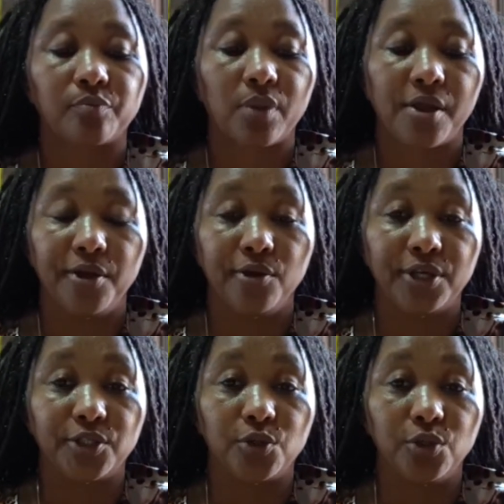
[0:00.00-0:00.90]
you know,
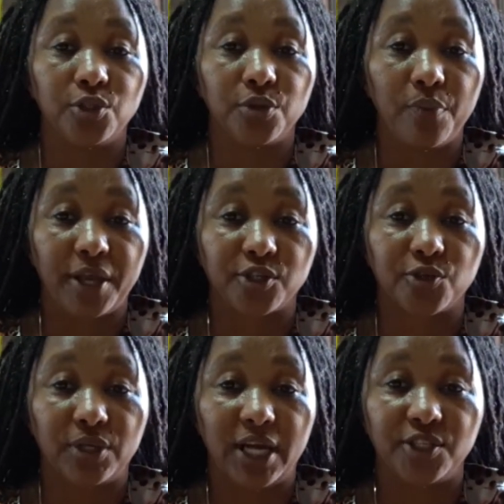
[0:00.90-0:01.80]
it's good to make
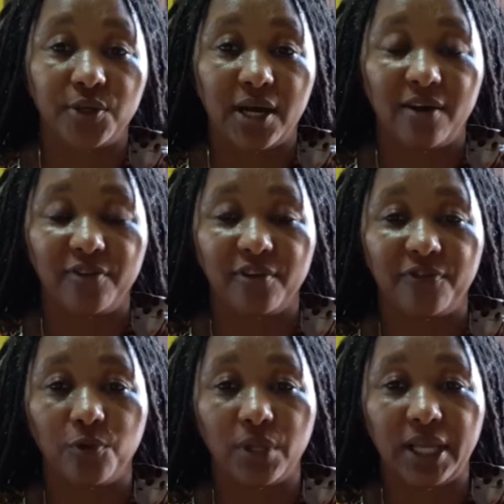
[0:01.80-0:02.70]
sure that you have your
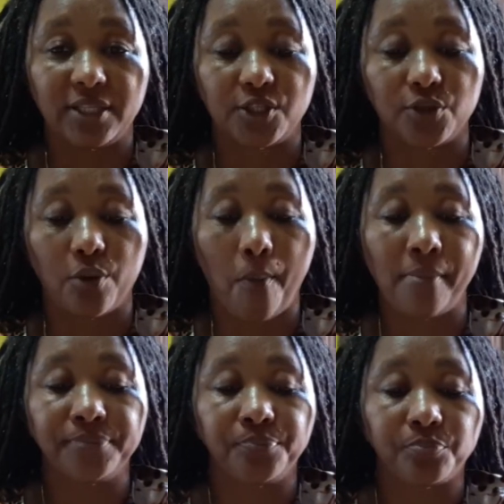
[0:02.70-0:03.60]
folates. So
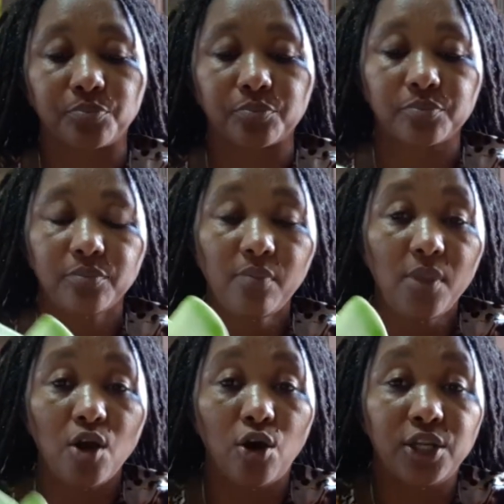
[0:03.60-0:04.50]

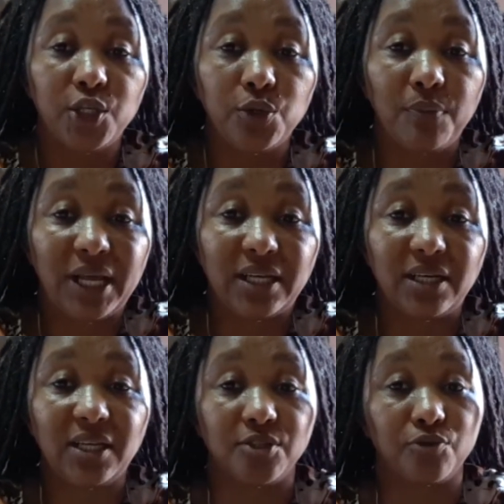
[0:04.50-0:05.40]
honeydew
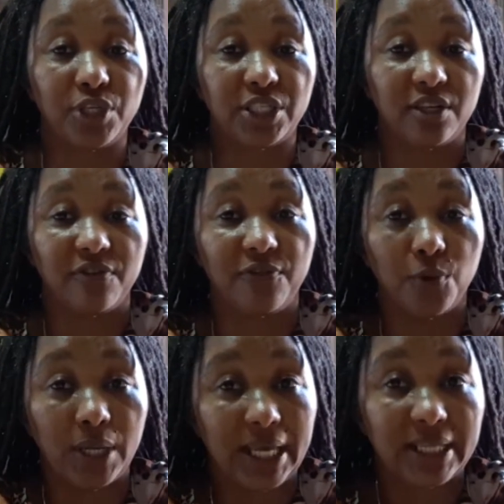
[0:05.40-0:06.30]
melon is rich in
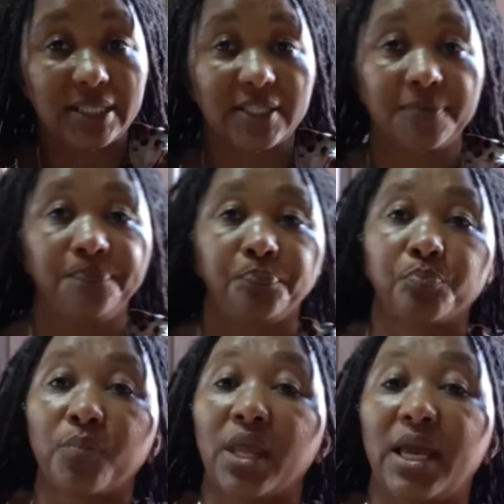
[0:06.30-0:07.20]
folates.
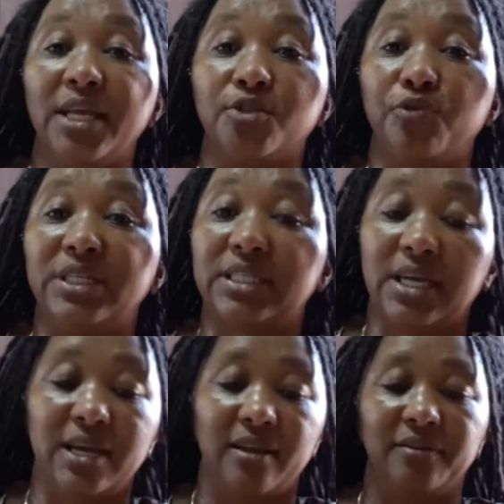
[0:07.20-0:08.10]
It's rich
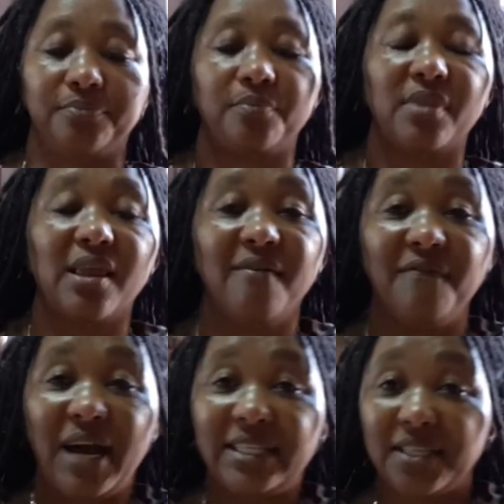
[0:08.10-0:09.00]
in
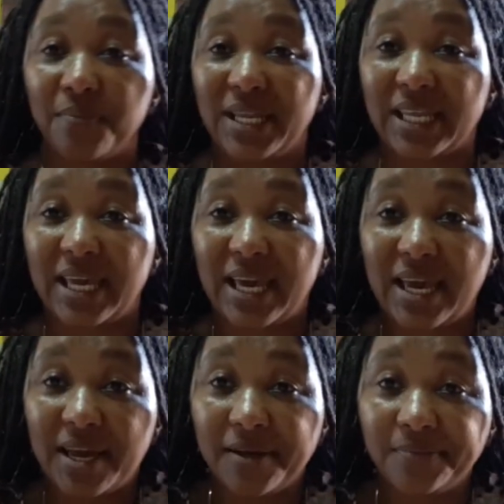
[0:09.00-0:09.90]
vitamin
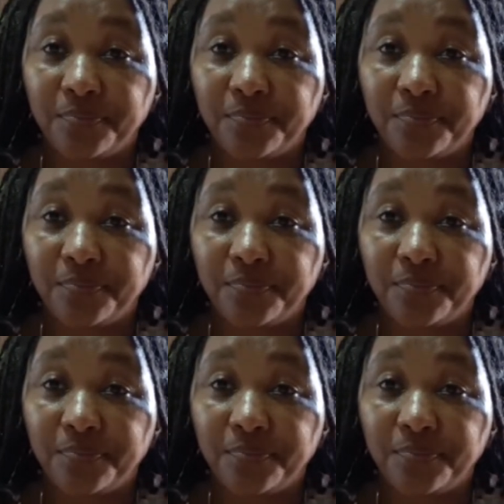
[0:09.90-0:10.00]
K.